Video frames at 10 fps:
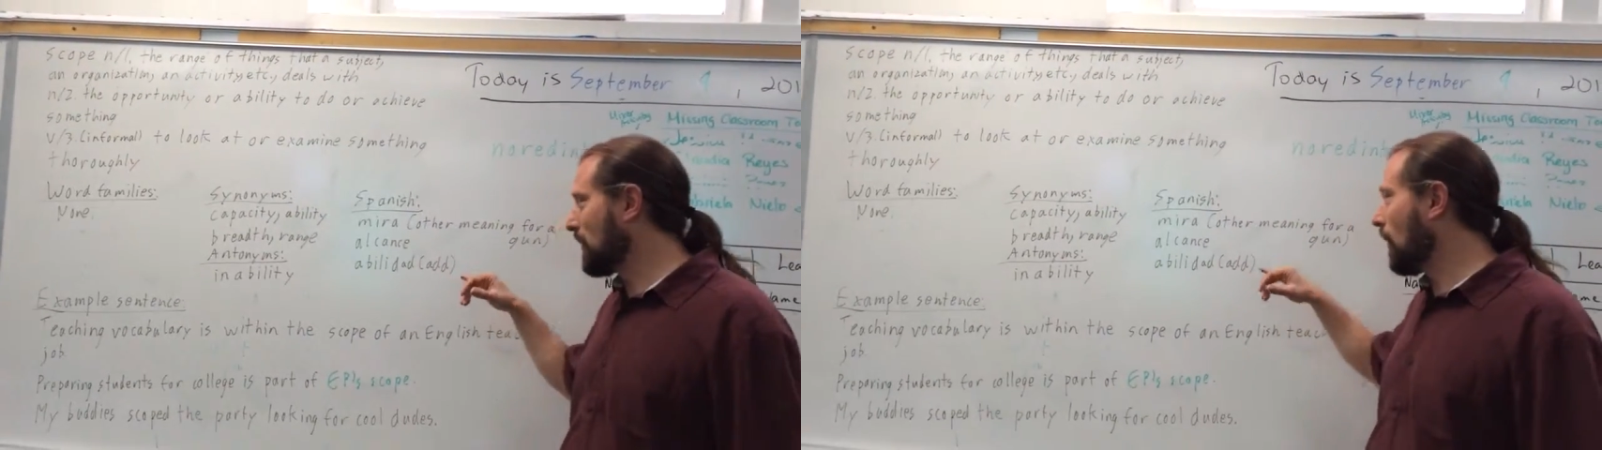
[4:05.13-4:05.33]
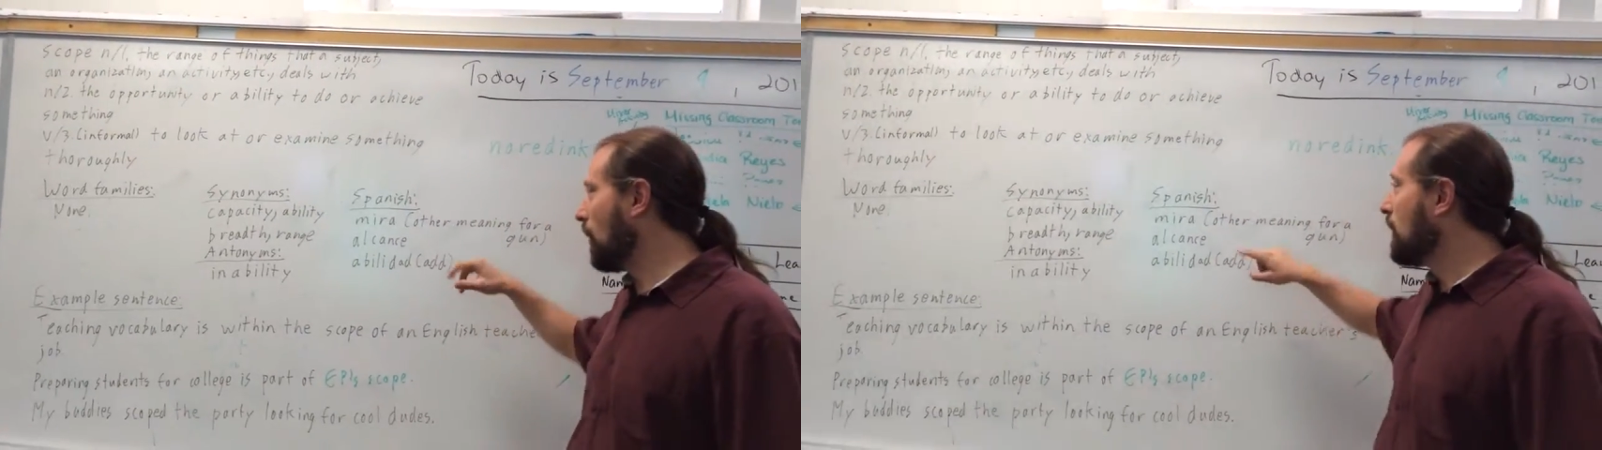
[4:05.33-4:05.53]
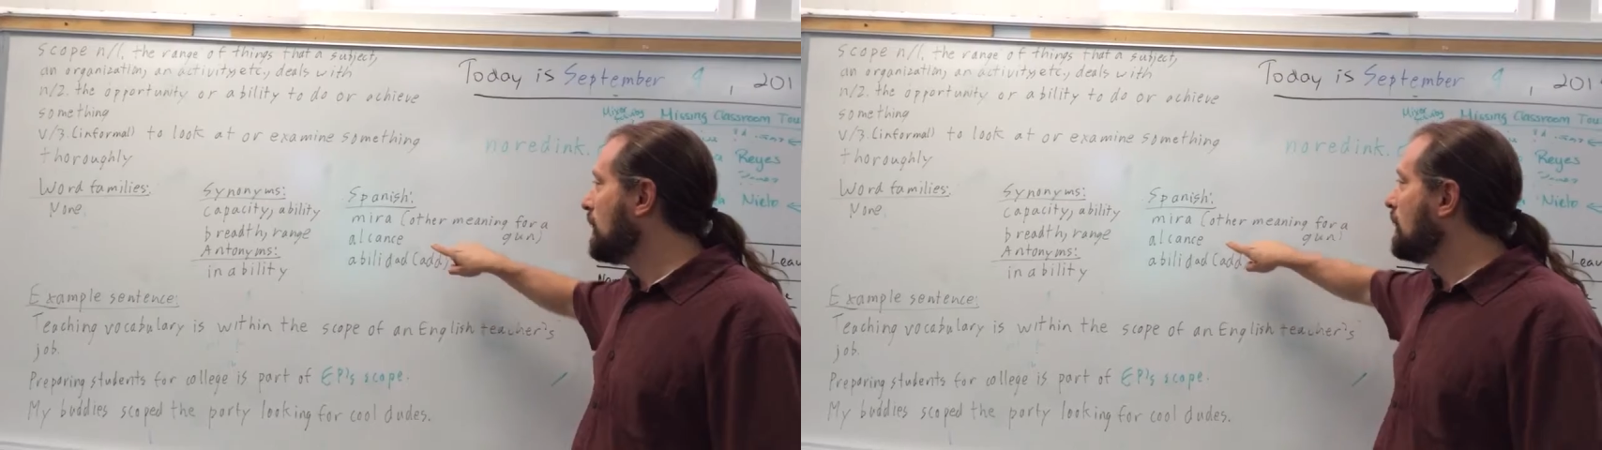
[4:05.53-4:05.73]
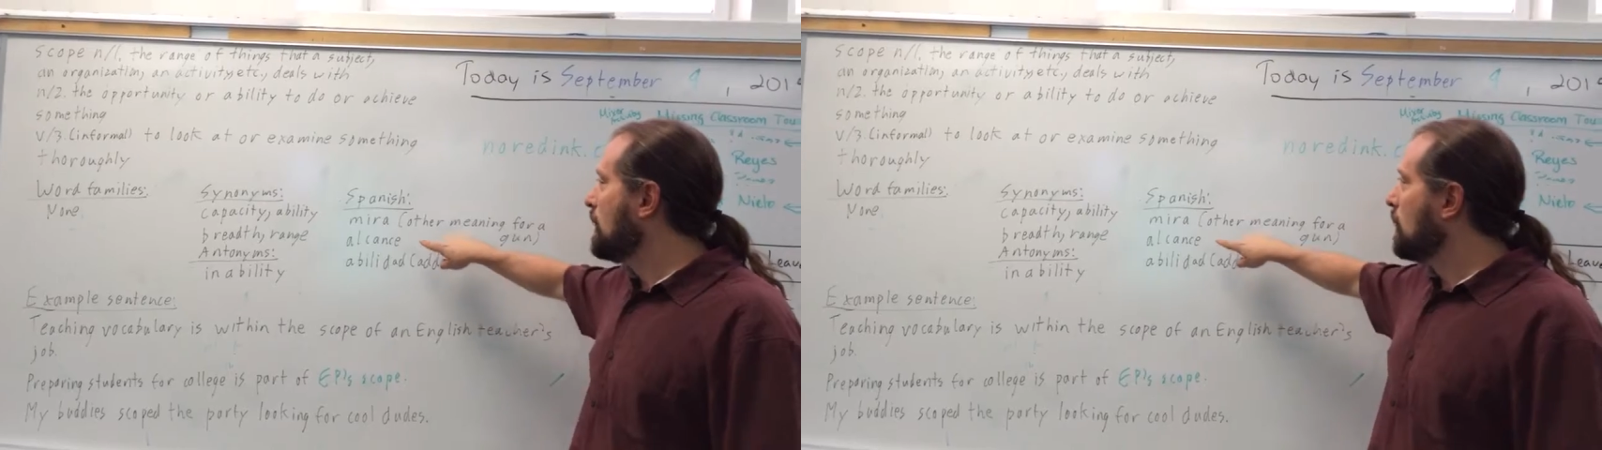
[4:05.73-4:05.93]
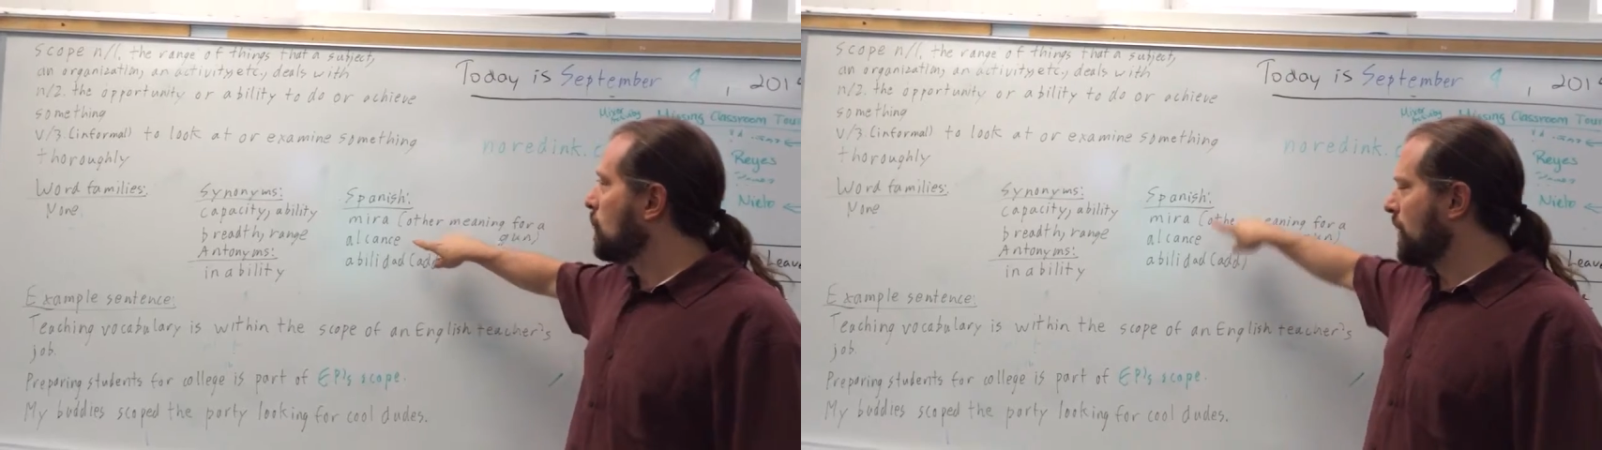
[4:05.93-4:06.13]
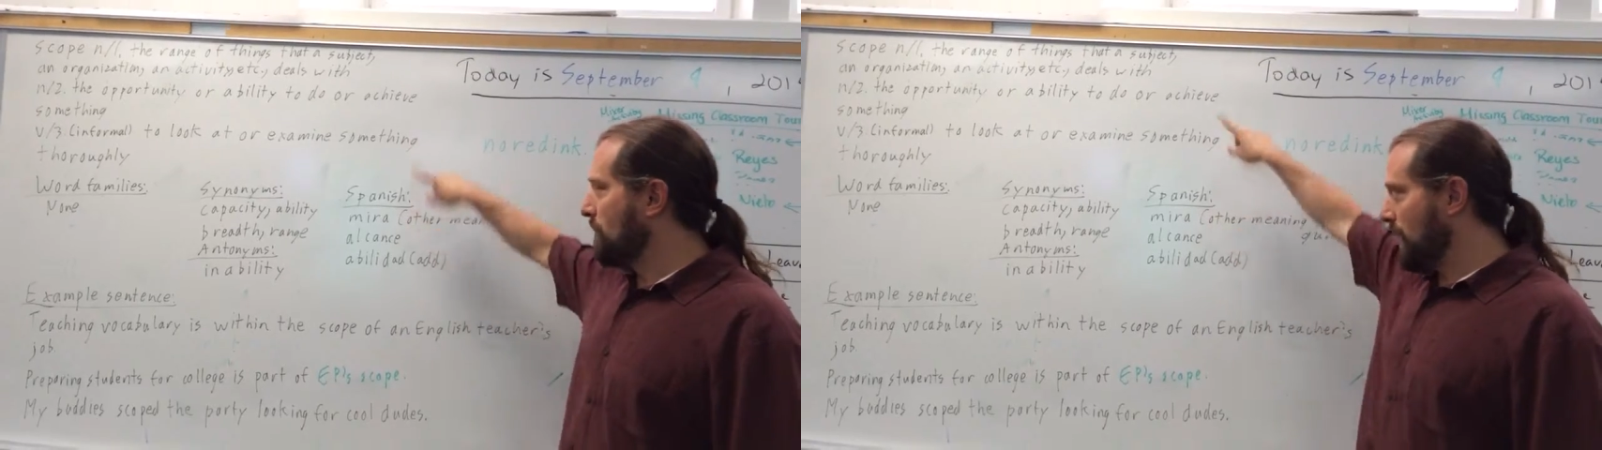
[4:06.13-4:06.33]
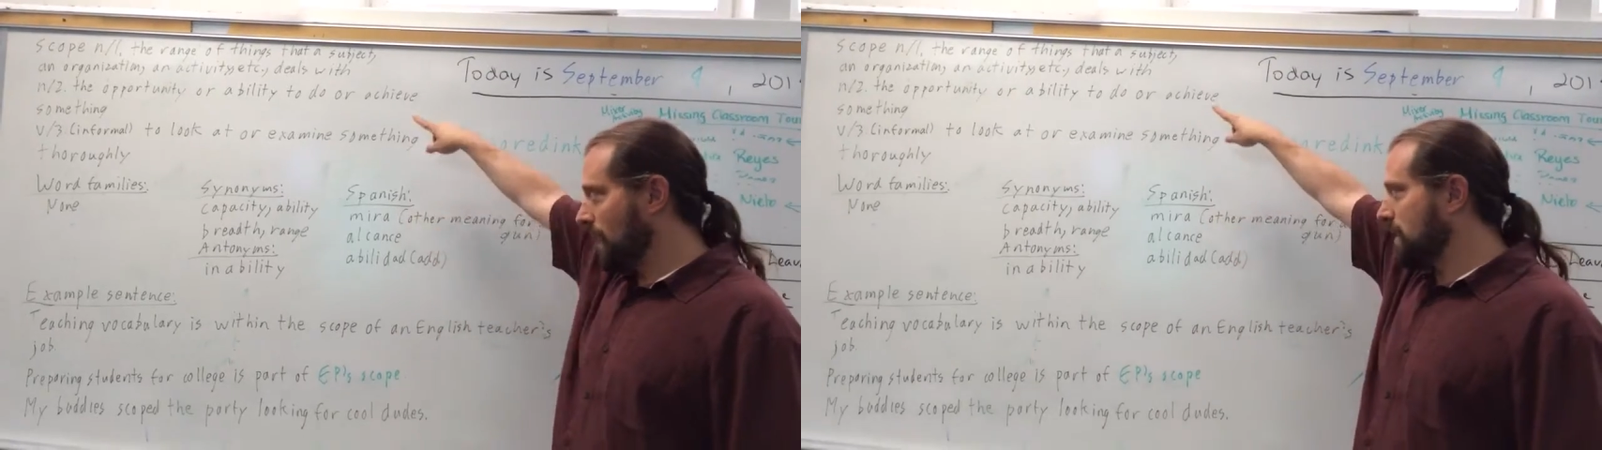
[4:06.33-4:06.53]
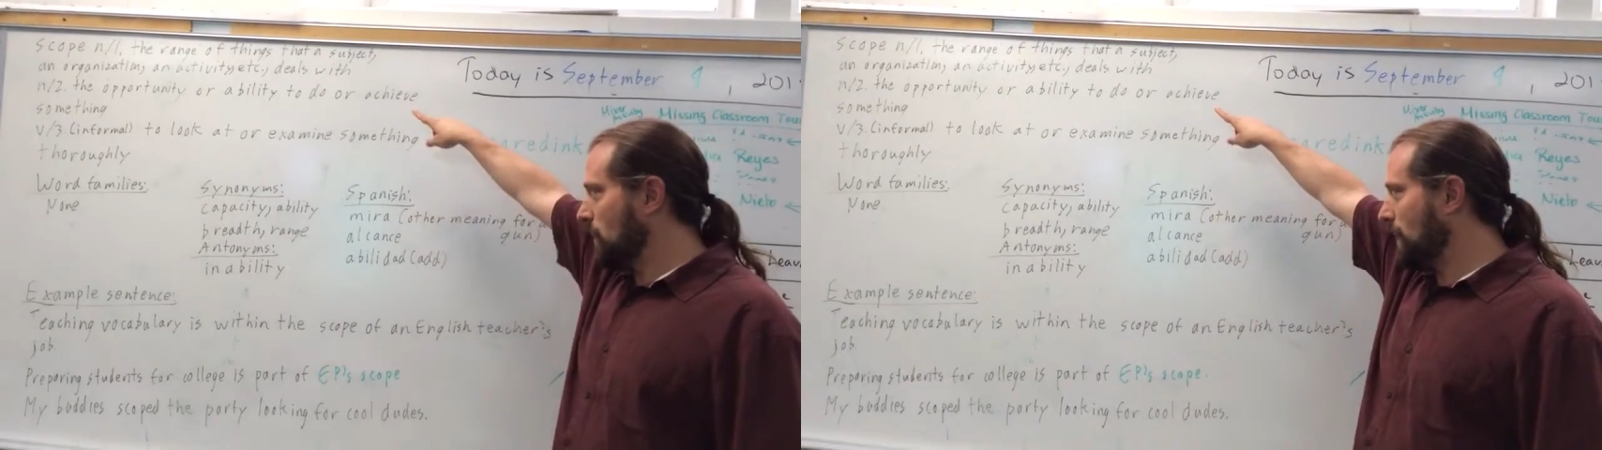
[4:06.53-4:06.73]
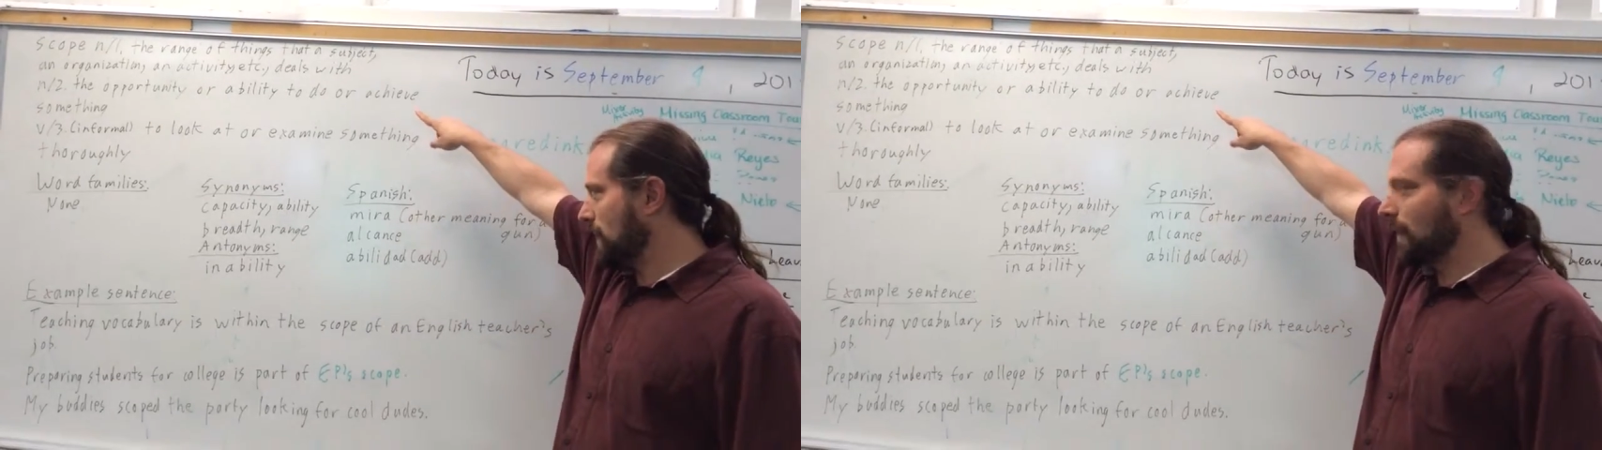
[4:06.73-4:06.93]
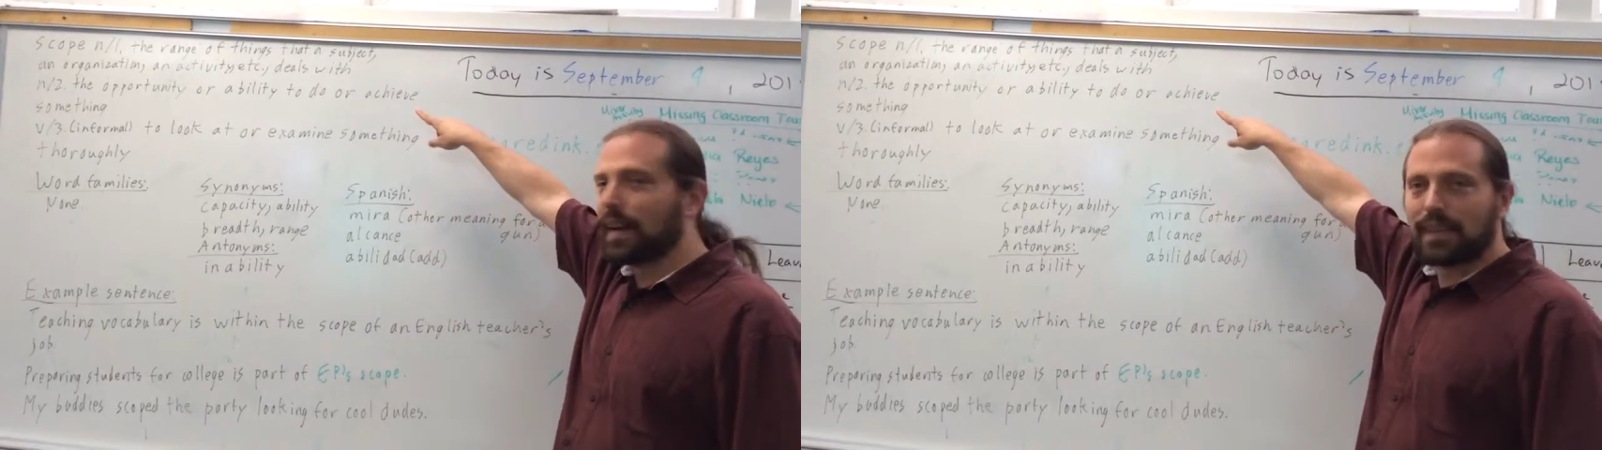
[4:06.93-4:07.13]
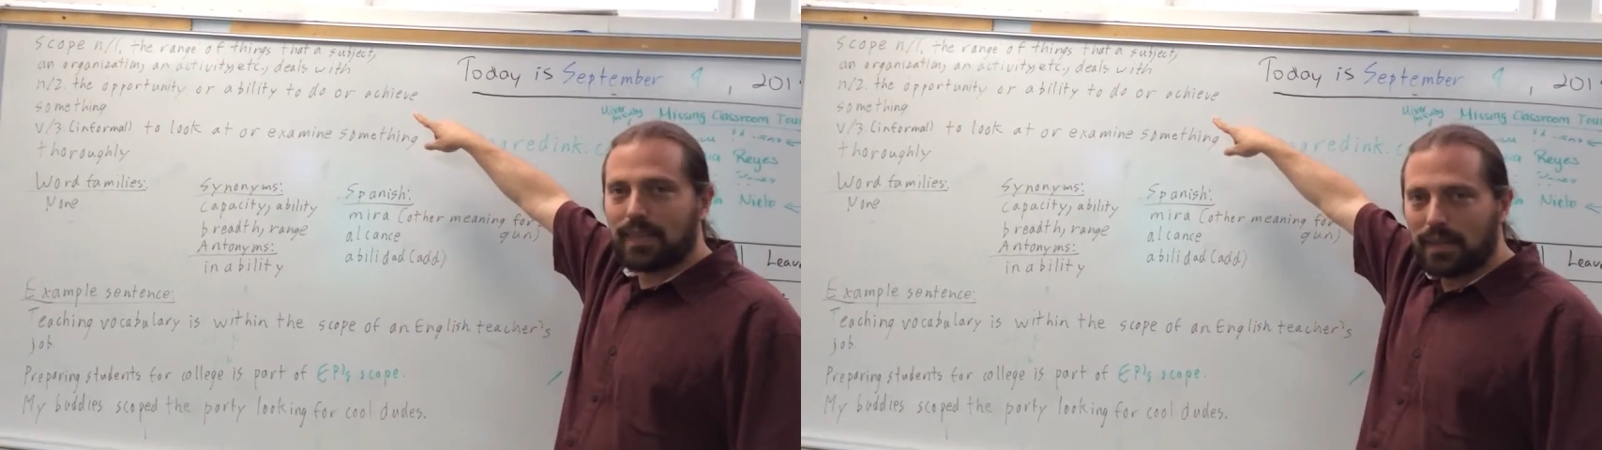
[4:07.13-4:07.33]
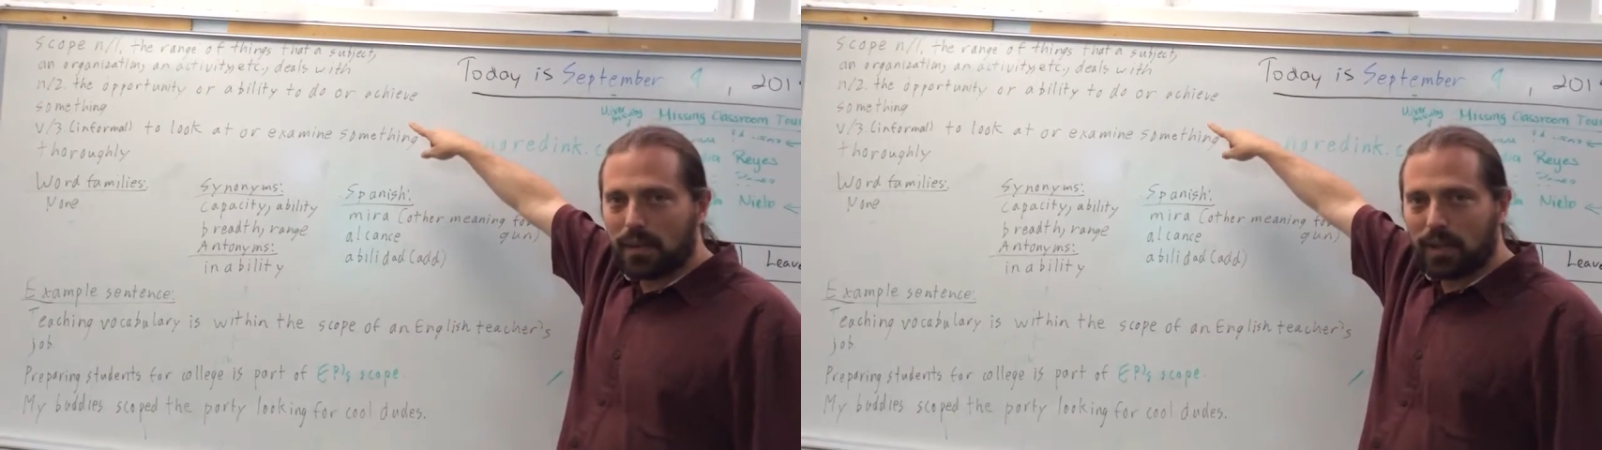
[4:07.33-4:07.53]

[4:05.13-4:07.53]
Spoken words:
So with the meanings that we discussed here,